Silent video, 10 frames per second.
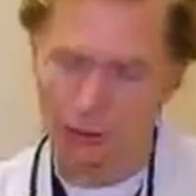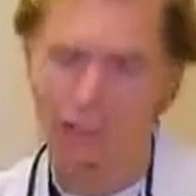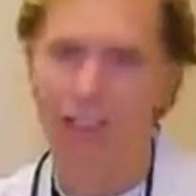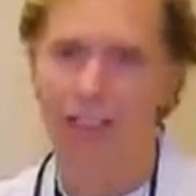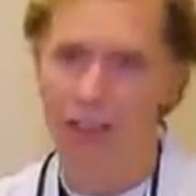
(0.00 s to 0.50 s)
like
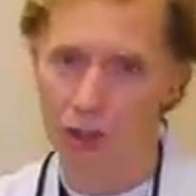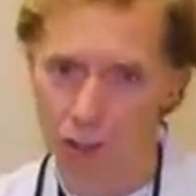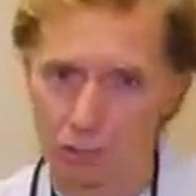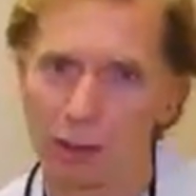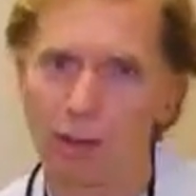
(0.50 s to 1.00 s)
this. You should
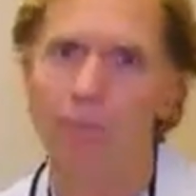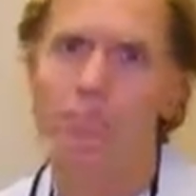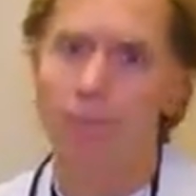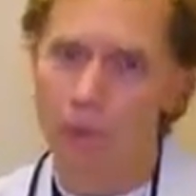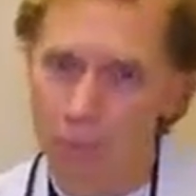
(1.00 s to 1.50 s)
be able to
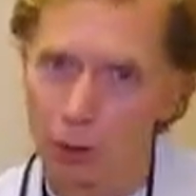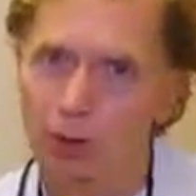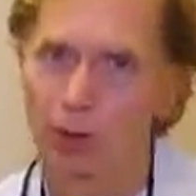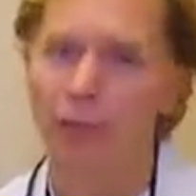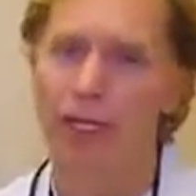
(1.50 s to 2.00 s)
push
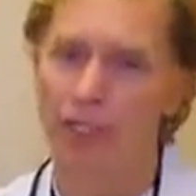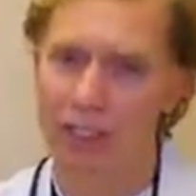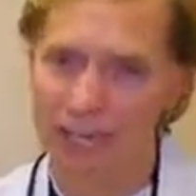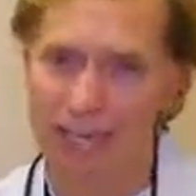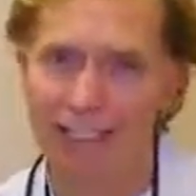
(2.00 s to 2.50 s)
the patient's
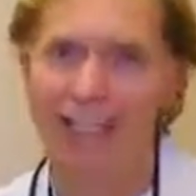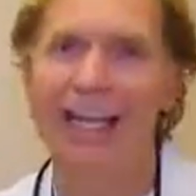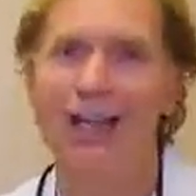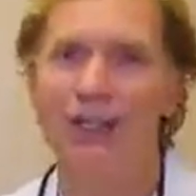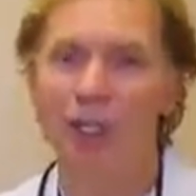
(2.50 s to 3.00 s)
head
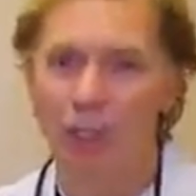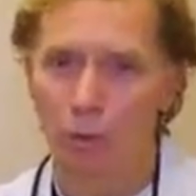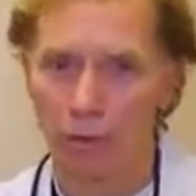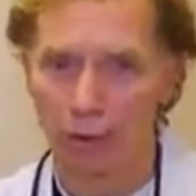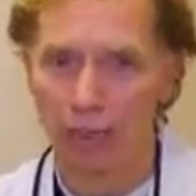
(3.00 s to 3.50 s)
down
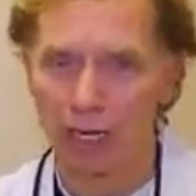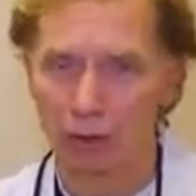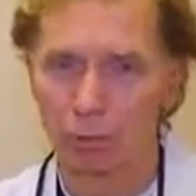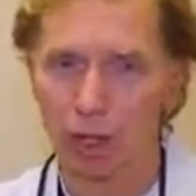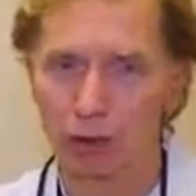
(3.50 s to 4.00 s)
with the jazz
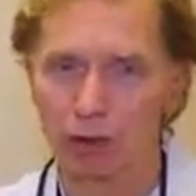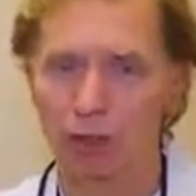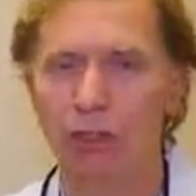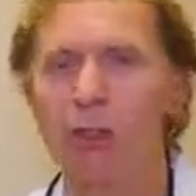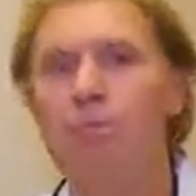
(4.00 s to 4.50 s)
polisher.
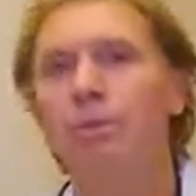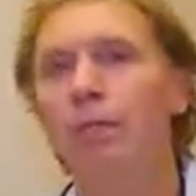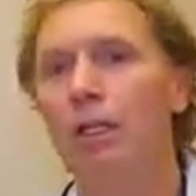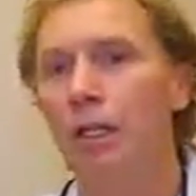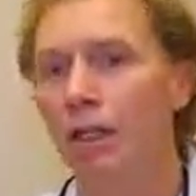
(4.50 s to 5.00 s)

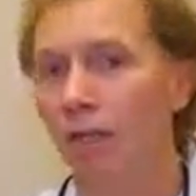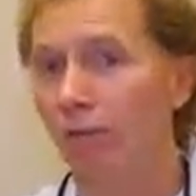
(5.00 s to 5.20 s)
The